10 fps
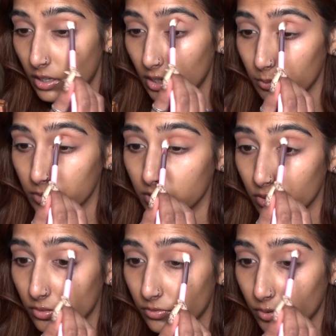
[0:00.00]
And I'm just
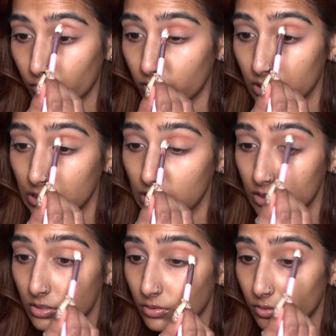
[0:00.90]
going to focus
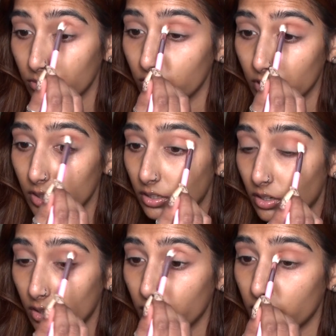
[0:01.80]
this only
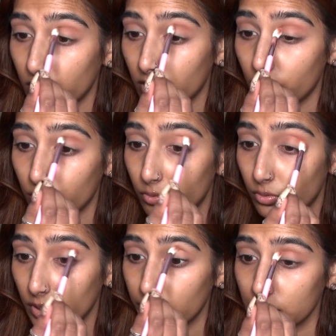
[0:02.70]
on the
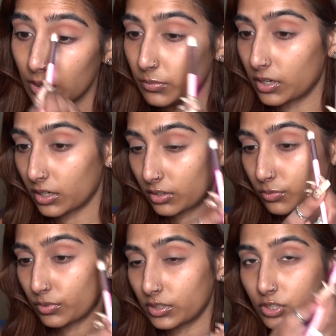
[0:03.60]
crease. I'm not going to
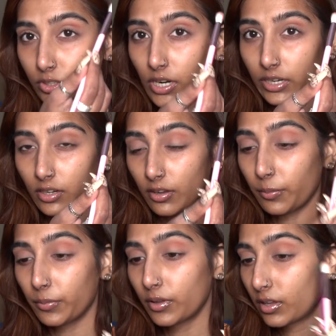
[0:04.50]
really drag it up.
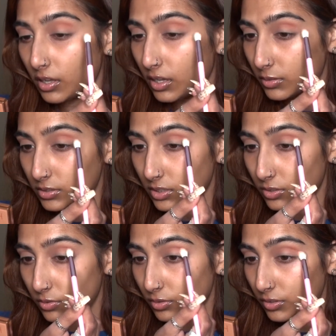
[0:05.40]
I'm just going
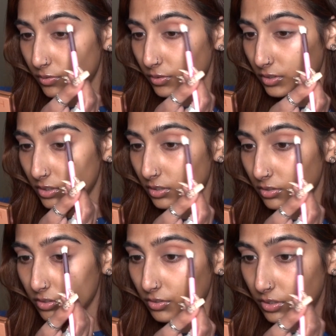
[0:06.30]
to only focus it on
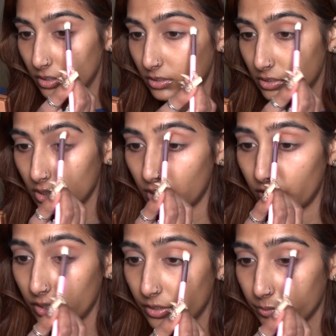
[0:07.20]
the crease
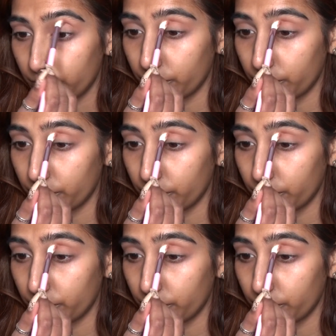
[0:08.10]
area.